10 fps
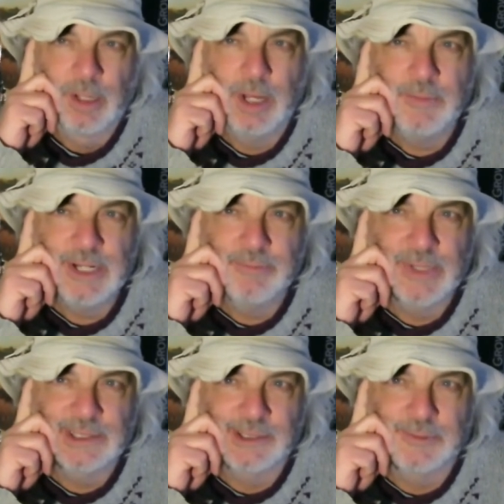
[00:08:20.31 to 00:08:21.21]
How many
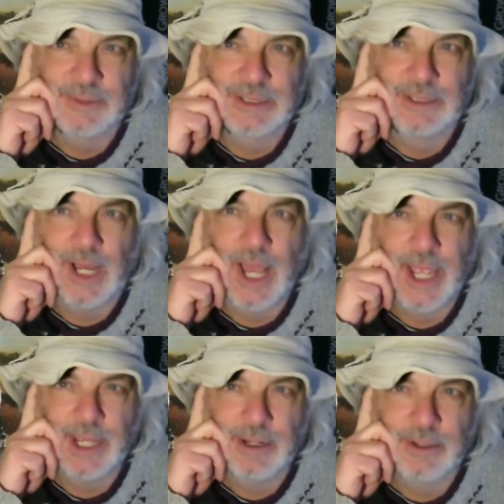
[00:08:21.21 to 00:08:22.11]
Muslims
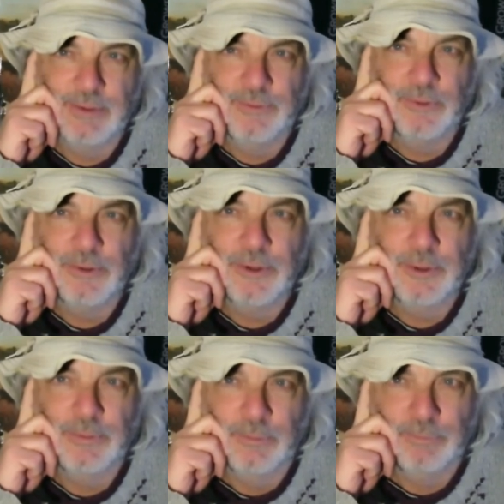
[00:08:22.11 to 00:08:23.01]
died for
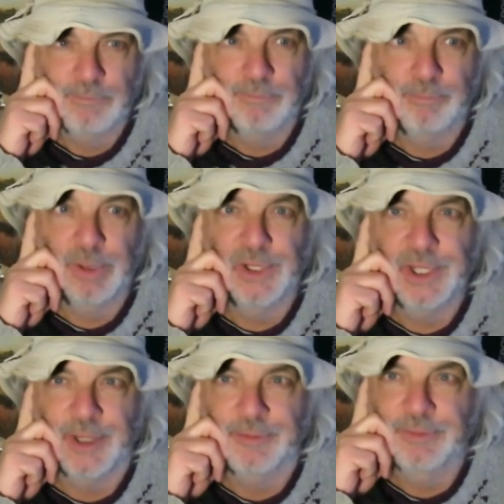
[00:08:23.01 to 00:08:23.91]
their
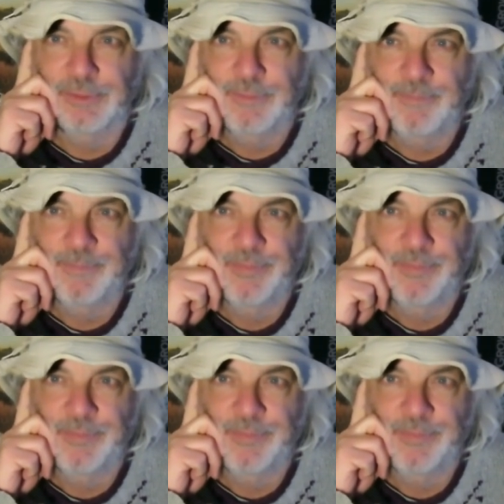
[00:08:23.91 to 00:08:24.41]
belief?